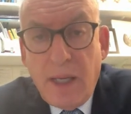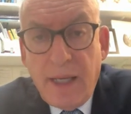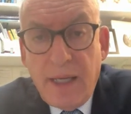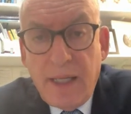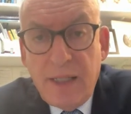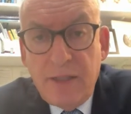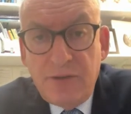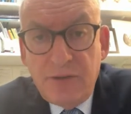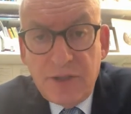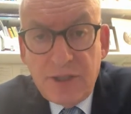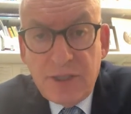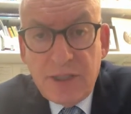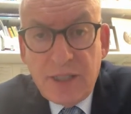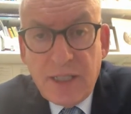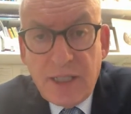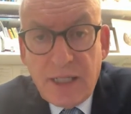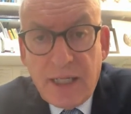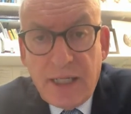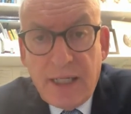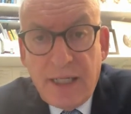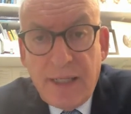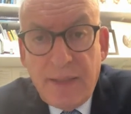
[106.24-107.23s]

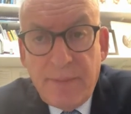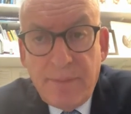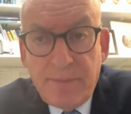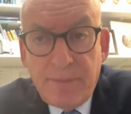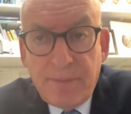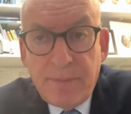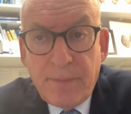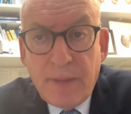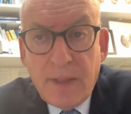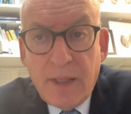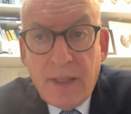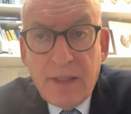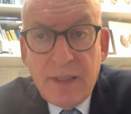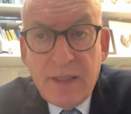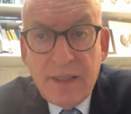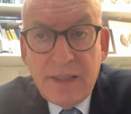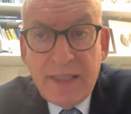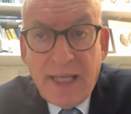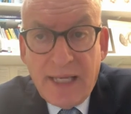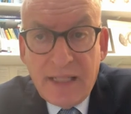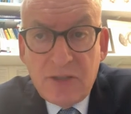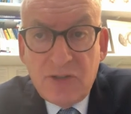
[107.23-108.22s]
Interestingly,
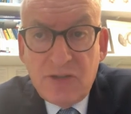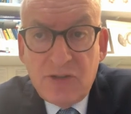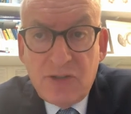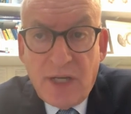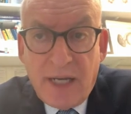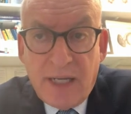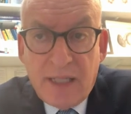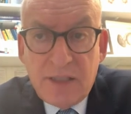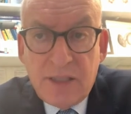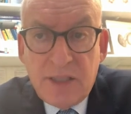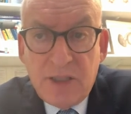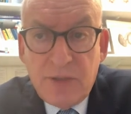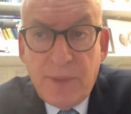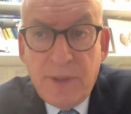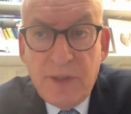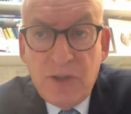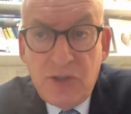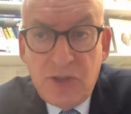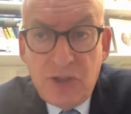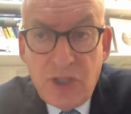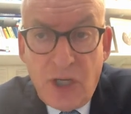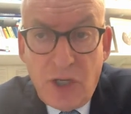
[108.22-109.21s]
this extract has been
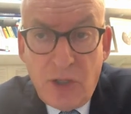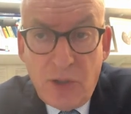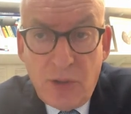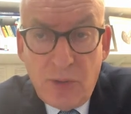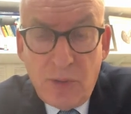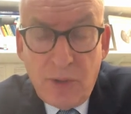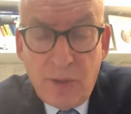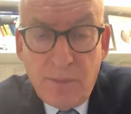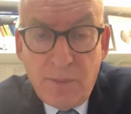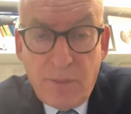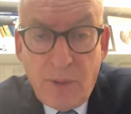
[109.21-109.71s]
shown,